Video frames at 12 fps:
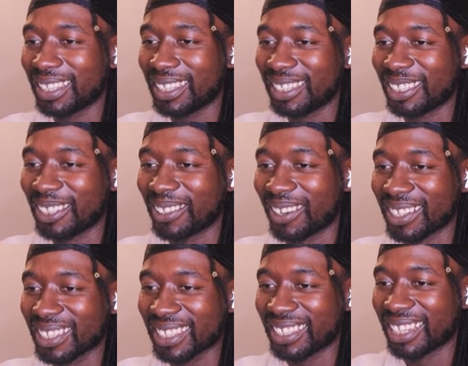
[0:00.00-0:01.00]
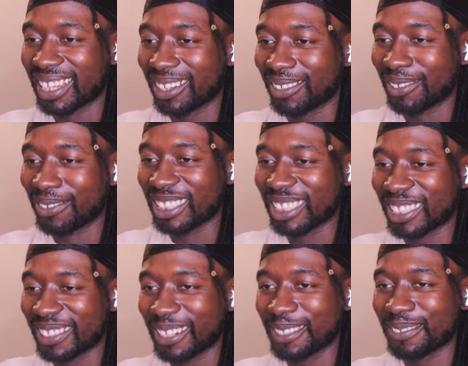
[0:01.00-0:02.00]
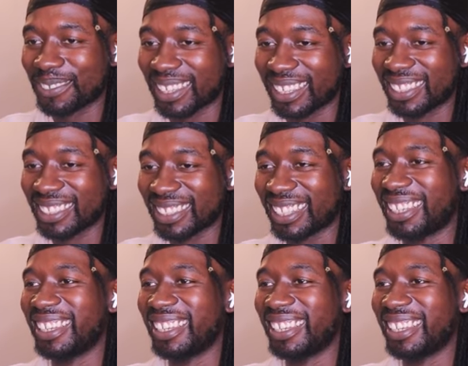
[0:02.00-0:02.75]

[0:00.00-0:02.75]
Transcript: is you asking that with a straight face.